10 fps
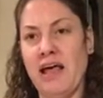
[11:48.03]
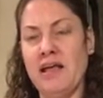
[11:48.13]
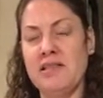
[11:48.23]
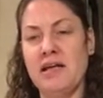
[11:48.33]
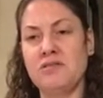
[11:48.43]

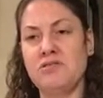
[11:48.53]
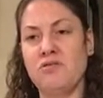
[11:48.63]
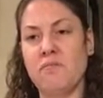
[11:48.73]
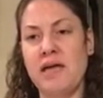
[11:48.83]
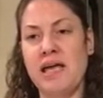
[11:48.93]
and that took
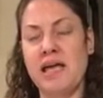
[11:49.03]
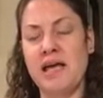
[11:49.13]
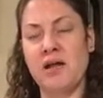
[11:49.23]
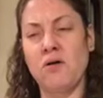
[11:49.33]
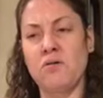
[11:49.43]
me a
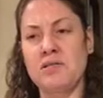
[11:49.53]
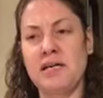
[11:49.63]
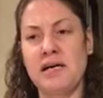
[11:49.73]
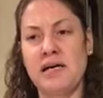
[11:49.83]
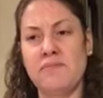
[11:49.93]
long
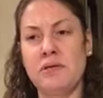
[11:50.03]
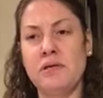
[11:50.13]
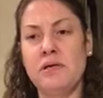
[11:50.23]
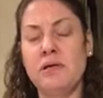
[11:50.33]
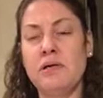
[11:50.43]
time
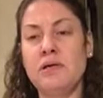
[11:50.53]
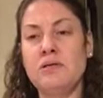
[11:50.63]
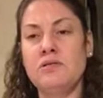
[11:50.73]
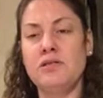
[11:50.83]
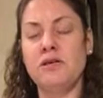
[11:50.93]

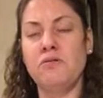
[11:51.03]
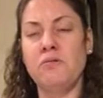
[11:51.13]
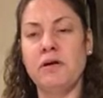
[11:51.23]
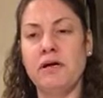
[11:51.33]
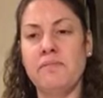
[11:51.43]

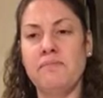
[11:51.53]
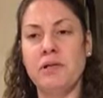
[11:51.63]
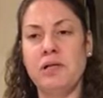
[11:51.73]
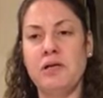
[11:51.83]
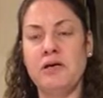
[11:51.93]
to
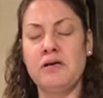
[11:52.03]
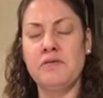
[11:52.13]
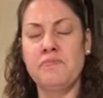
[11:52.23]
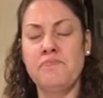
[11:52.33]
learn,